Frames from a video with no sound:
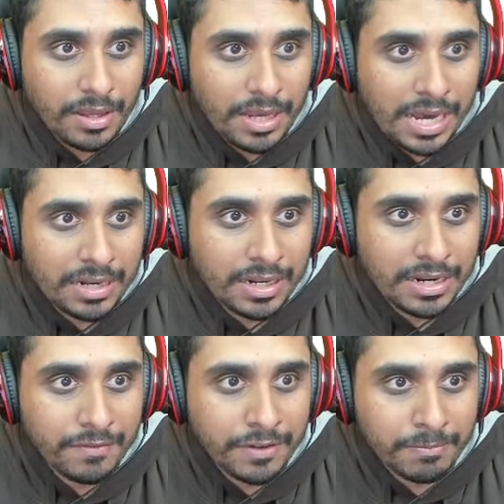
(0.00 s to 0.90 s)

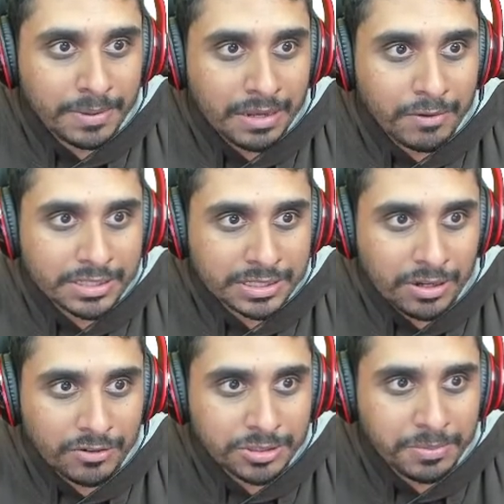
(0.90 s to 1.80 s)
Adelaide, I think, beat West
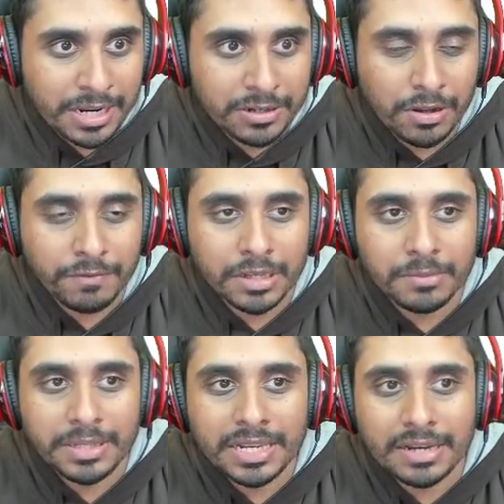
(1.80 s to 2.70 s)
Coast, but I don't think
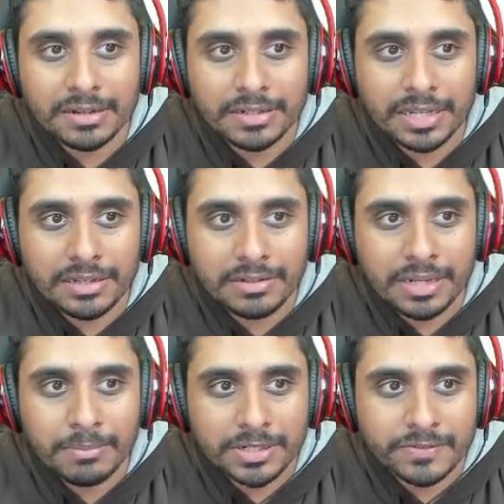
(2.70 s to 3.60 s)
it'll be
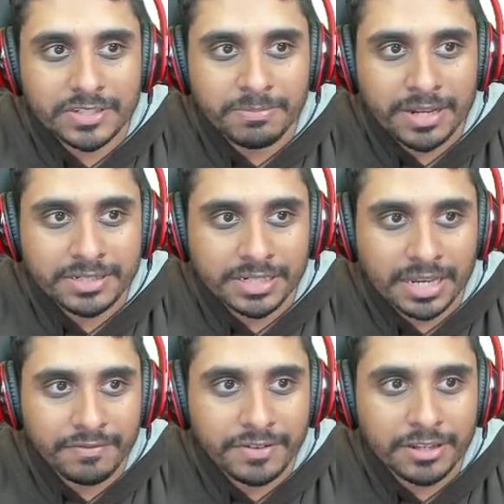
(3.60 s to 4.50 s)
that much of a
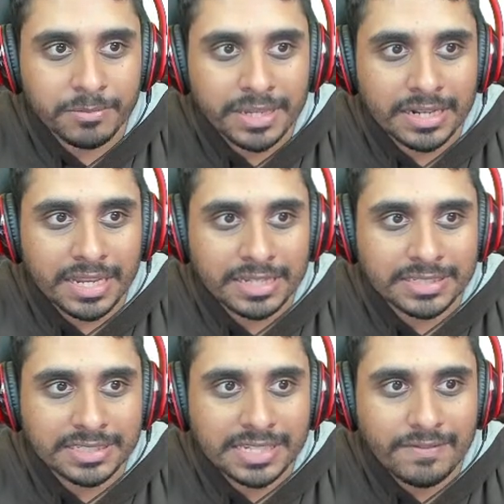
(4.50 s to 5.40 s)
smashing. I think it'll be like
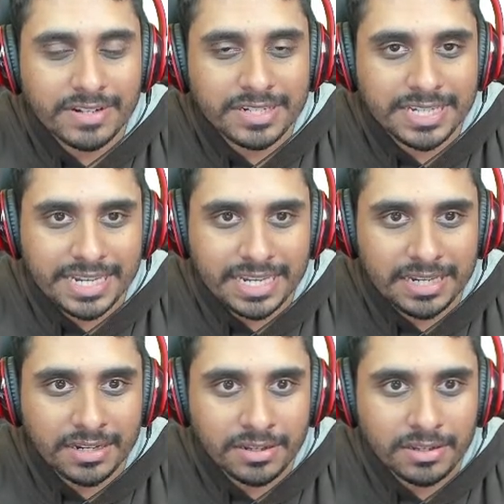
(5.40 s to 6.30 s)

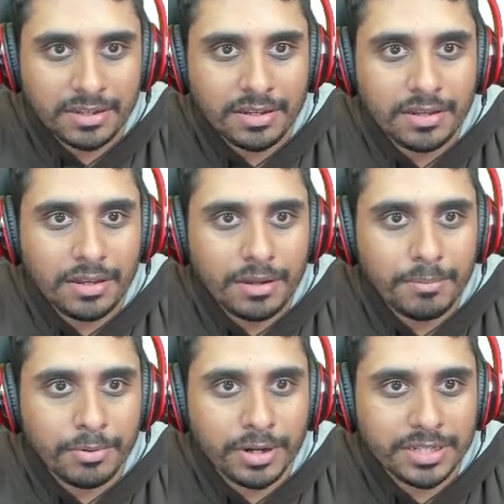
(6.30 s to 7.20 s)
17
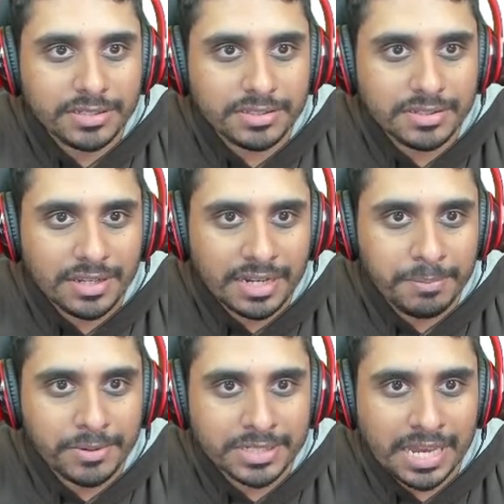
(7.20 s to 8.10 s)
points, and
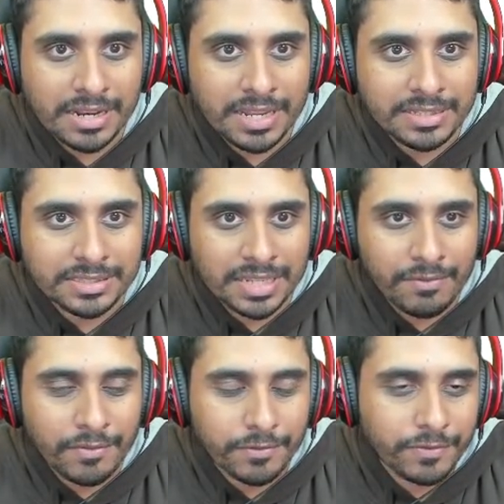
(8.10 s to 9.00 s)
that puts Adelaide
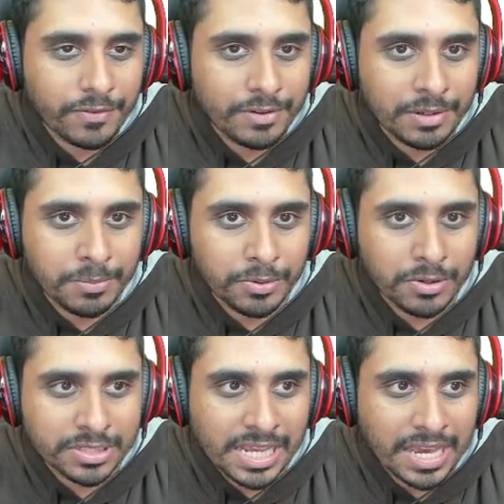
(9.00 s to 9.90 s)
7th. The
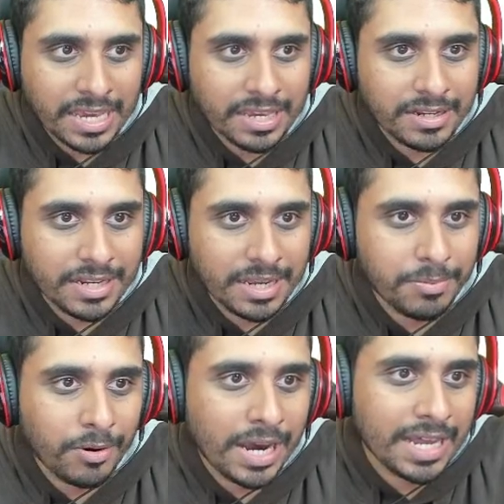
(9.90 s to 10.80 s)
Bulldogs hanging in there.
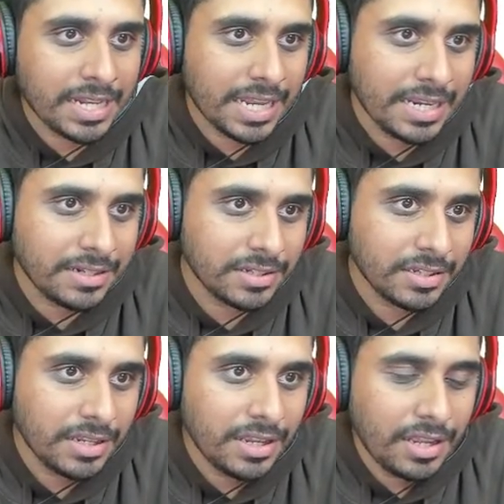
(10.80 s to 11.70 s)
Port Adelaide
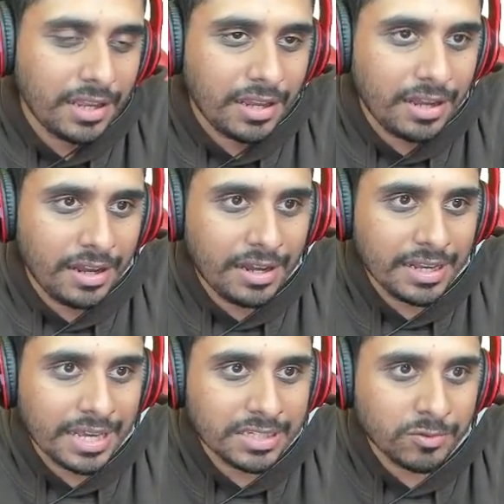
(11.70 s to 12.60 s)

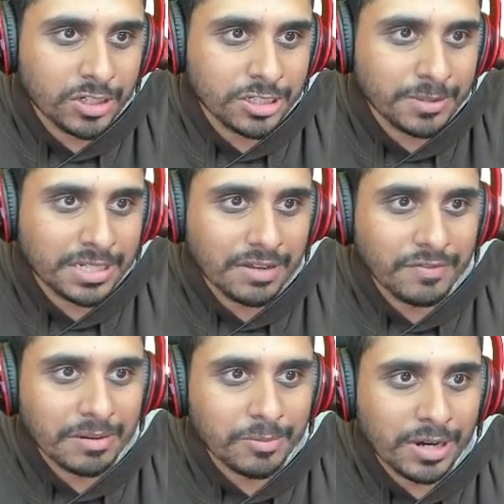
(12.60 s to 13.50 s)
against Richmond, I
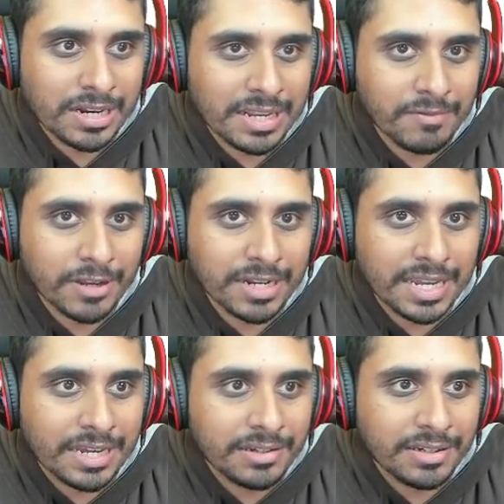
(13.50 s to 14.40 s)
think Port Adelaide win
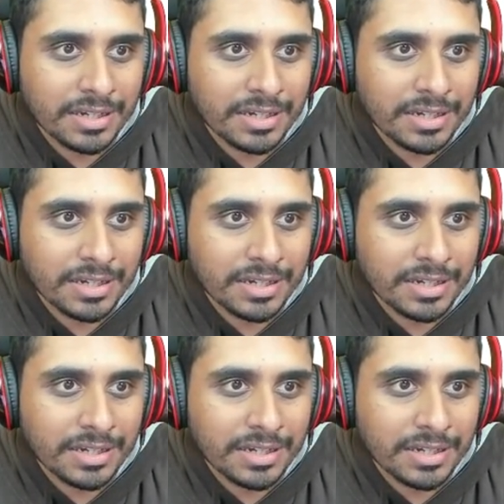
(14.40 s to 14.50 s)
that